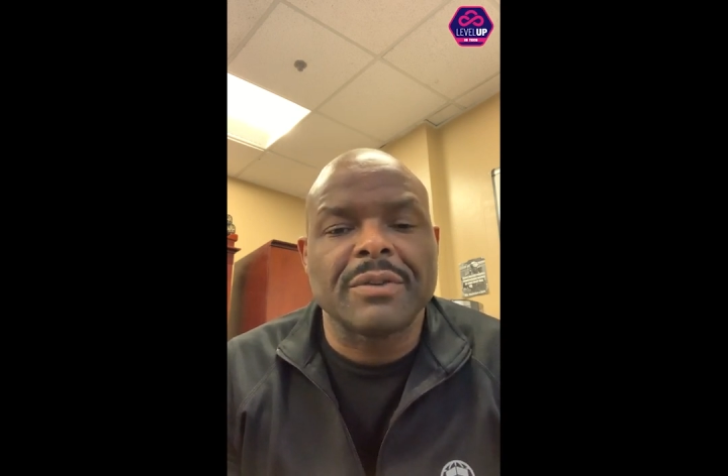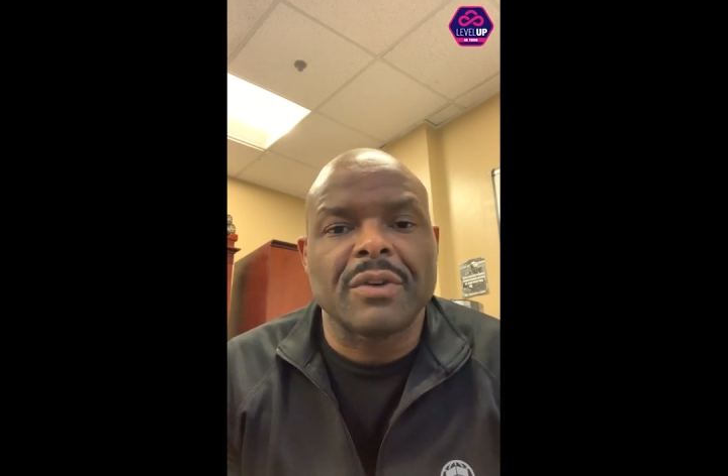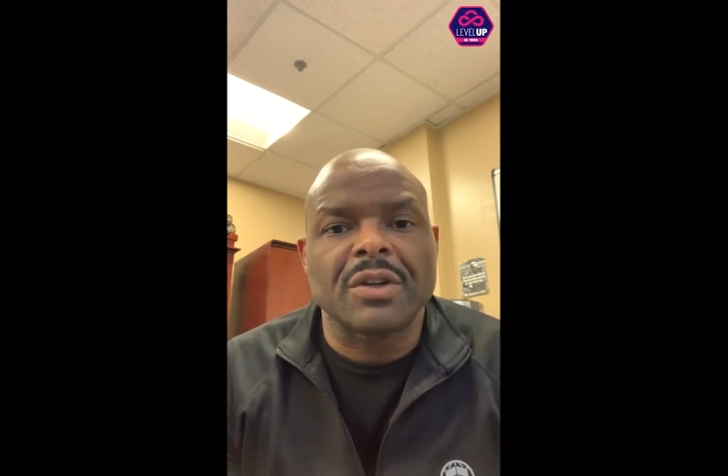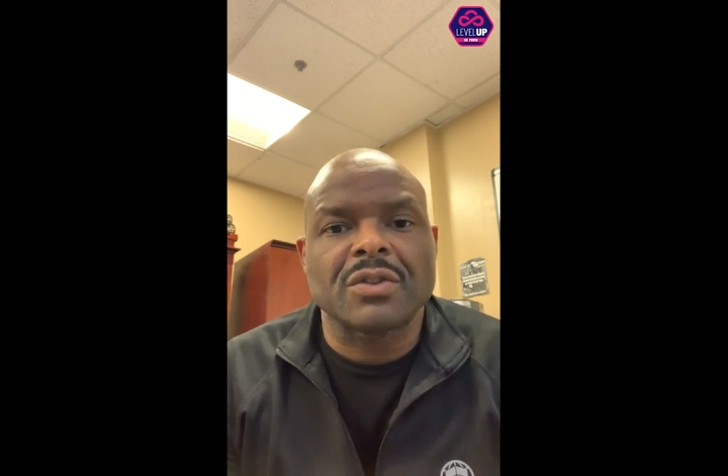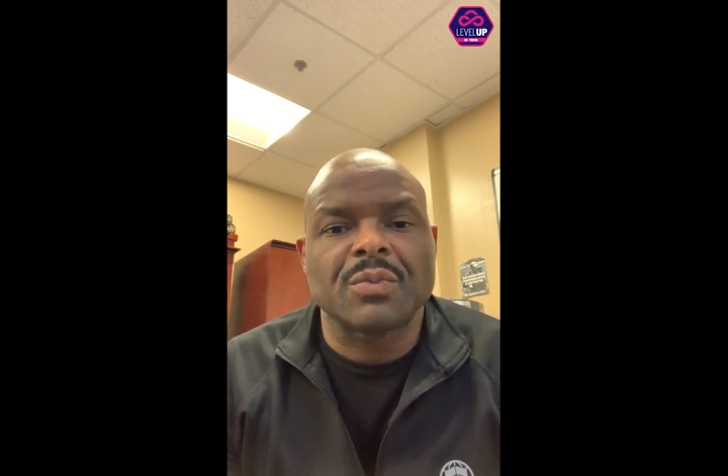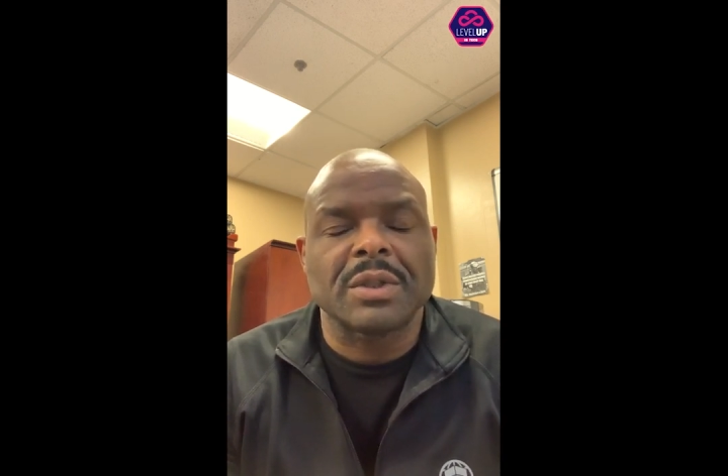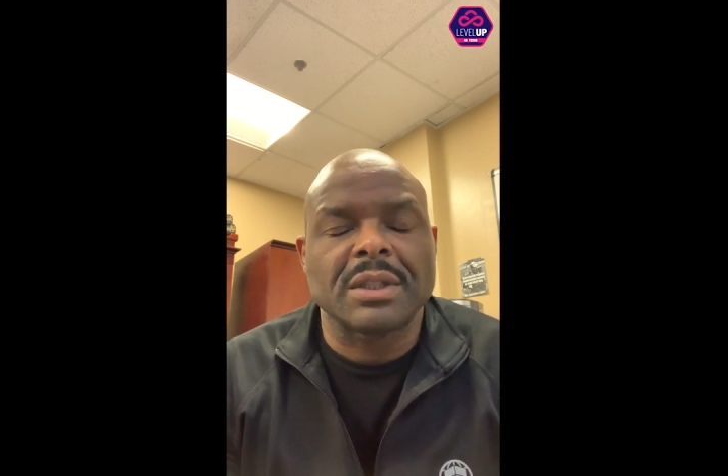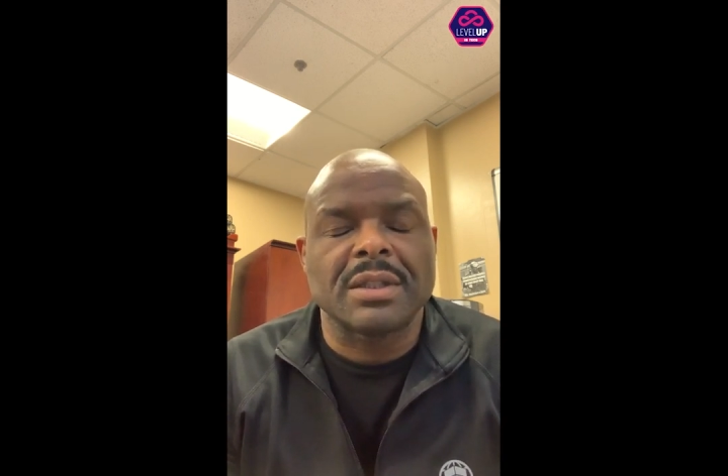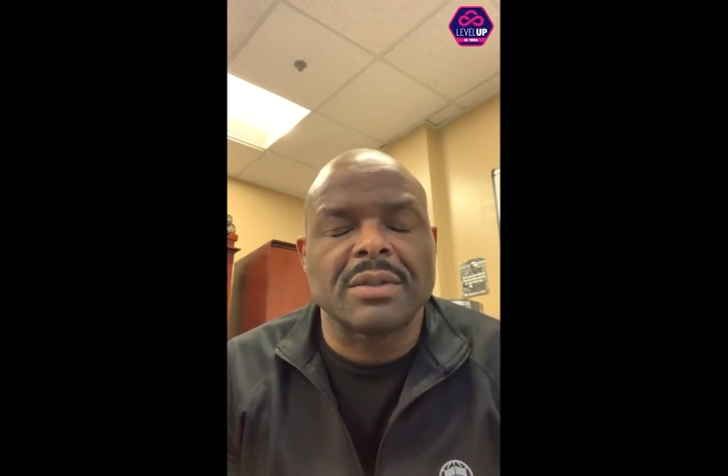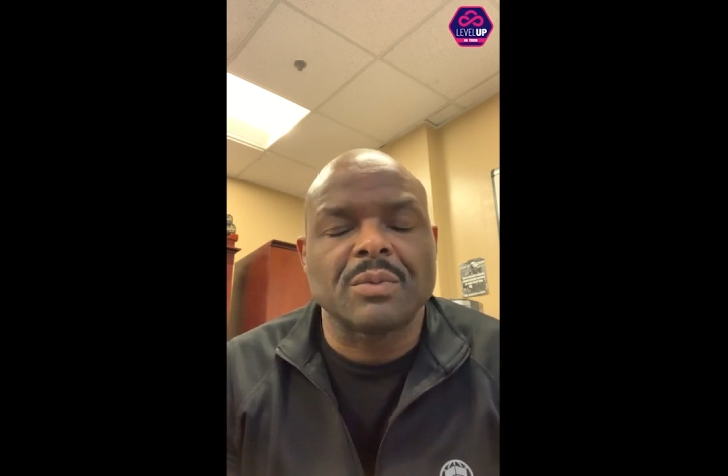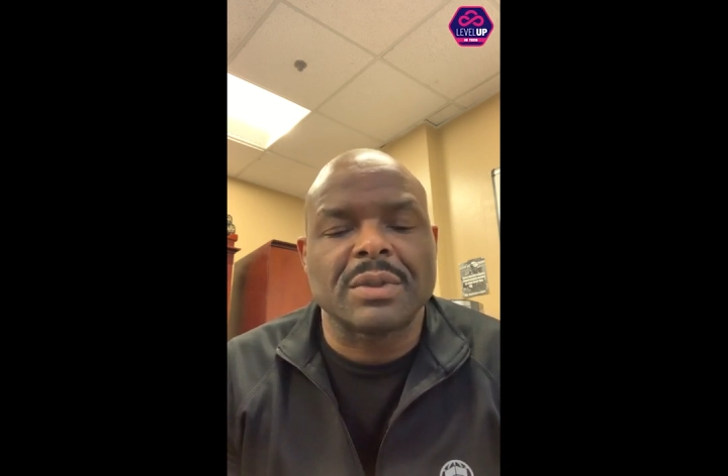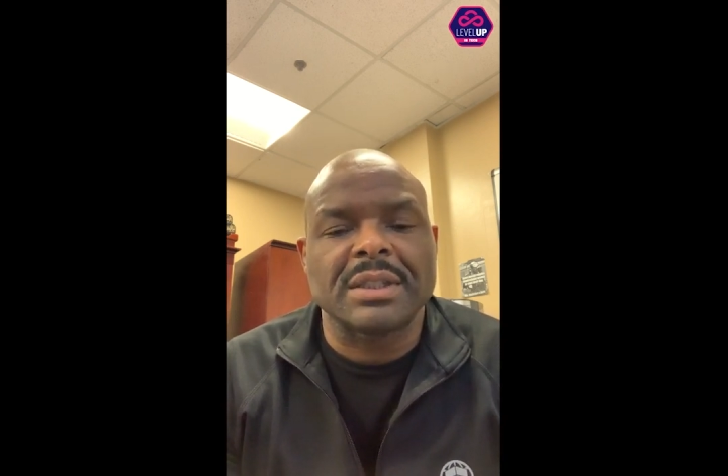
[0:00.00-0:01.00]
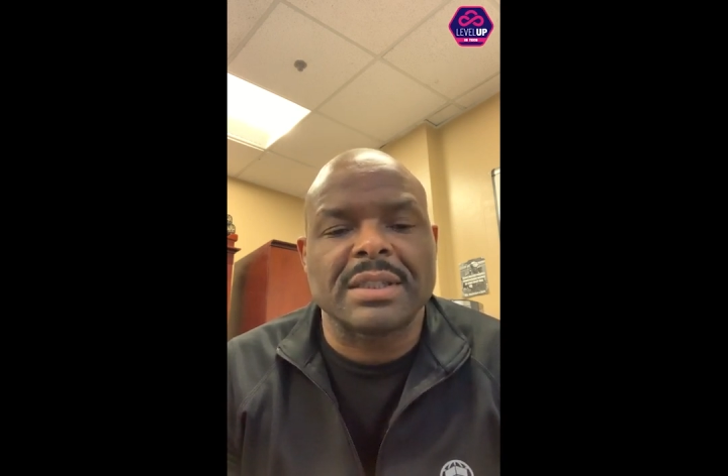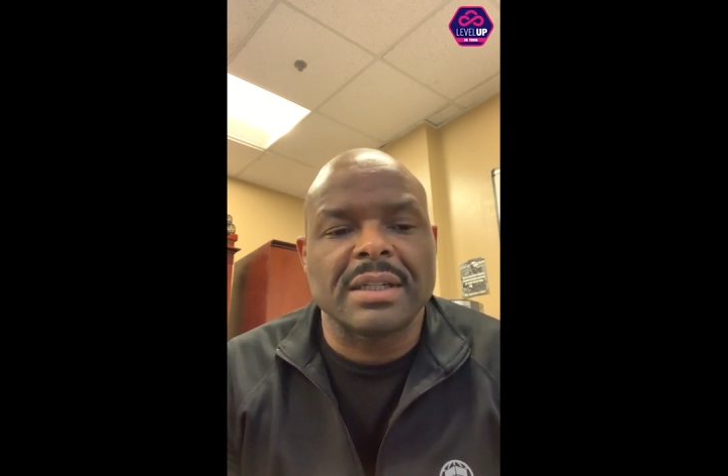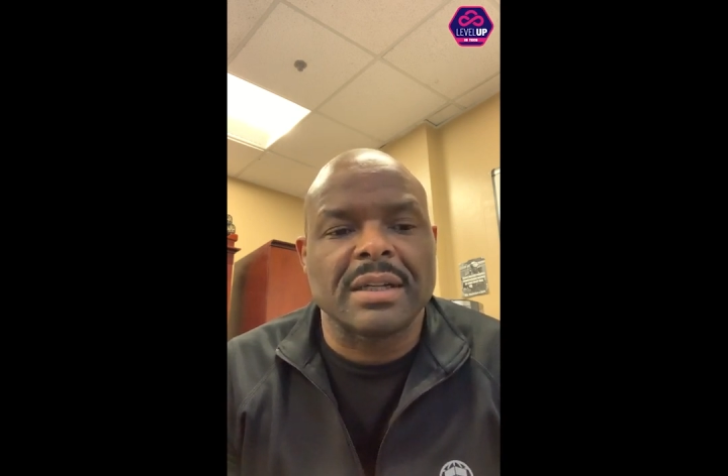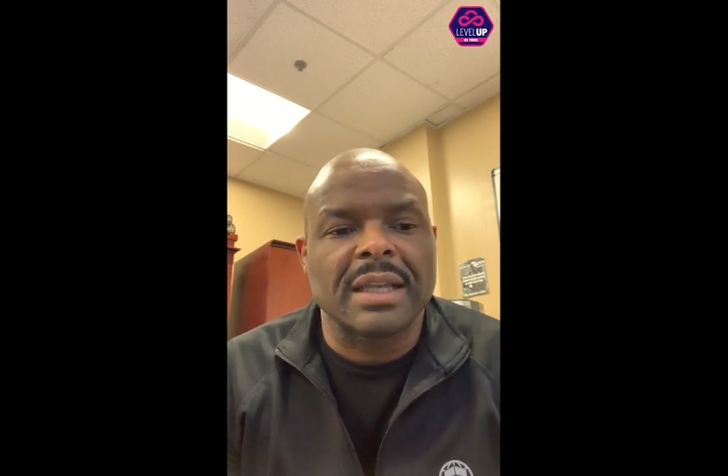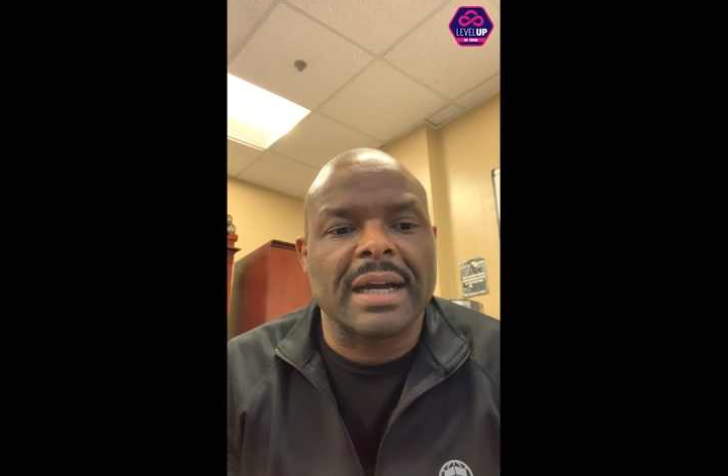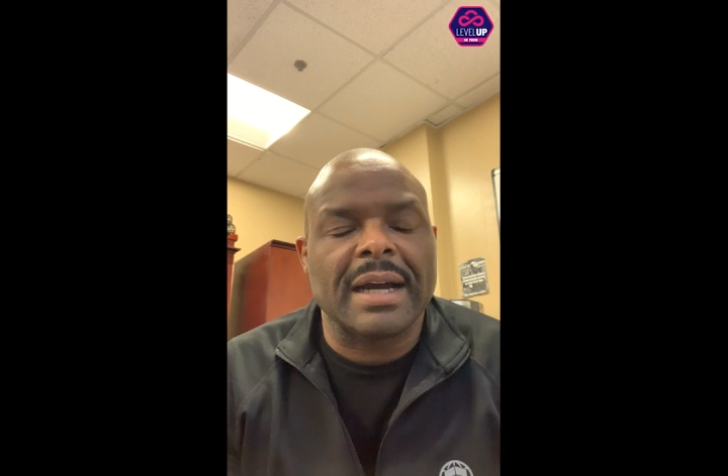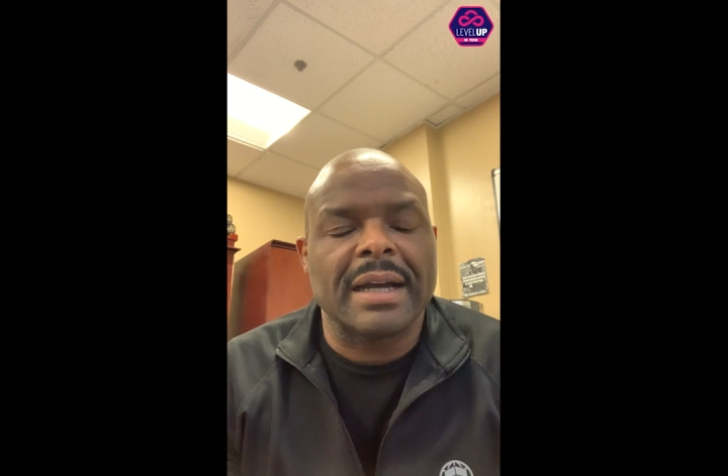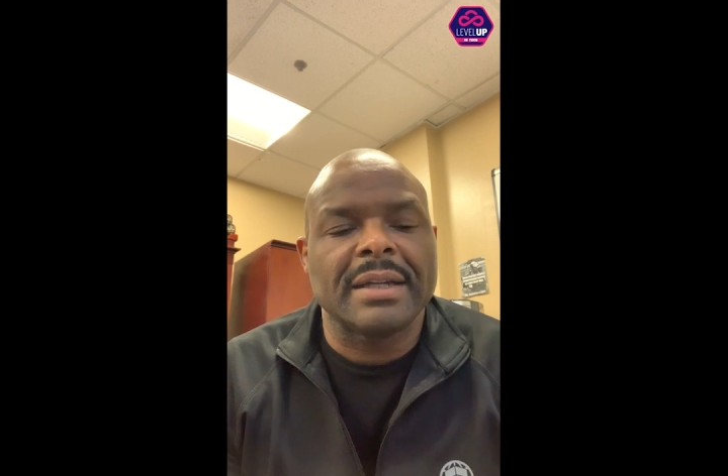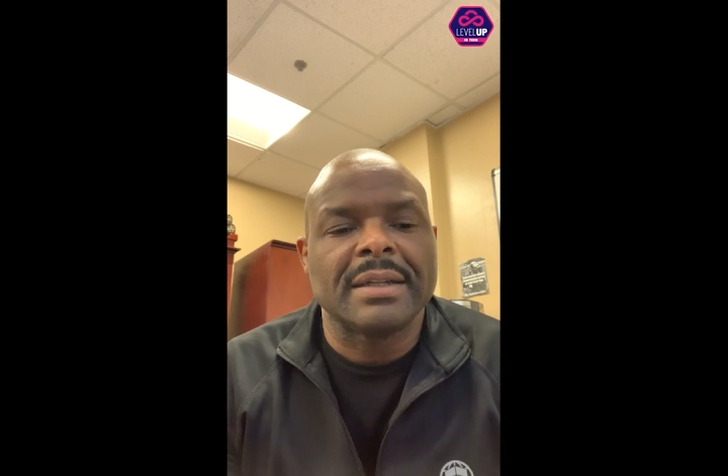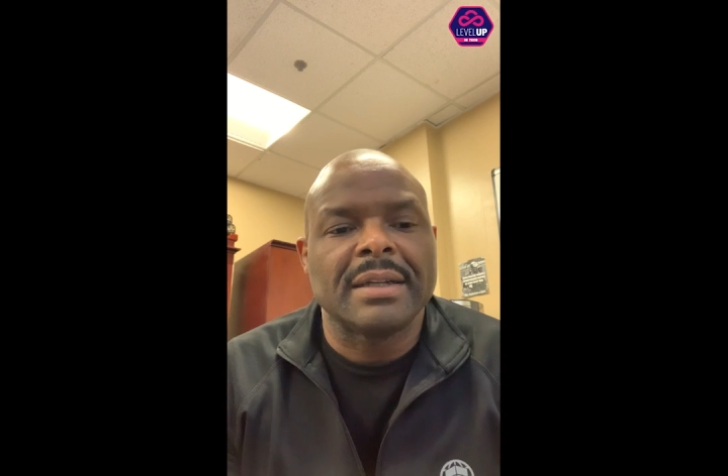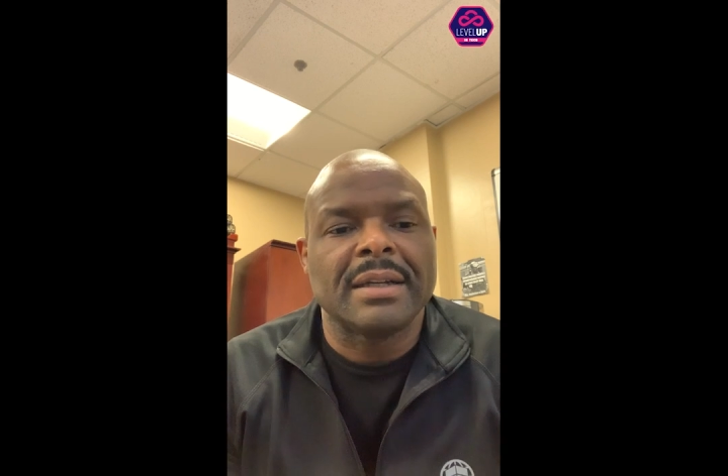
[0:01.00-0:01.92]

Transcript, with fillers: versed with the, with the CLI